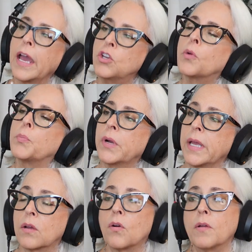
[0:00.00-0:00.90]
And you're
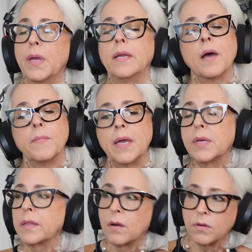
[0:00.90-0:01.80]
putting it on me. Now,
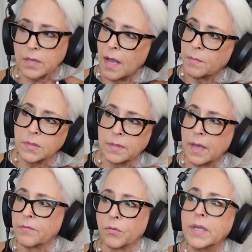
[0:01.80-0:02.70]
maybe there are times they
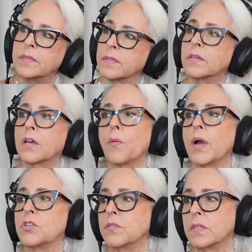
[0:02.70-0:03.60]
have reason to go
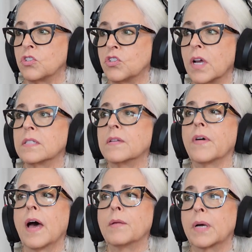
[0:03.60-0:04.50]
at you that's
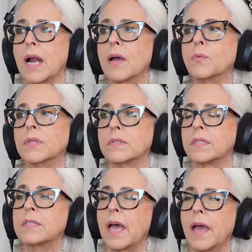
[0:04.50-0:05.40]
justified, but I would
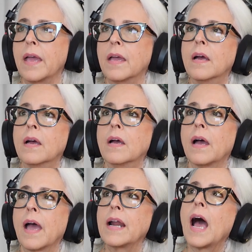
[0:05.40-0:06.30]
say,
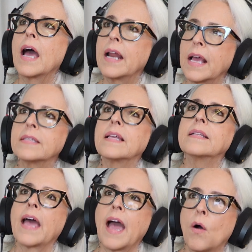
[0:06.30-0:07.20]
and I guess
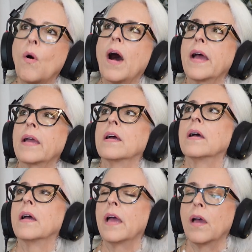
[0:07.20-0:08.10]
that's how
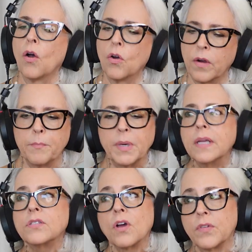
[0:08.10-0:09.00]
but
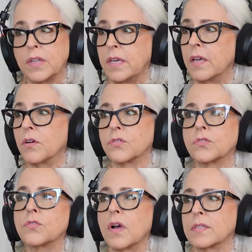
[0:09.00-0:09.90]
it's over the years.
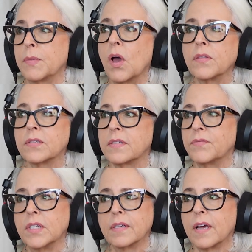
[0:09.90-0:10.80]
Trust me, all this
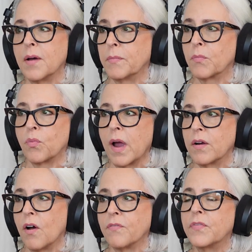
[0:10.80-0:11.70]
stuff didn't come right off.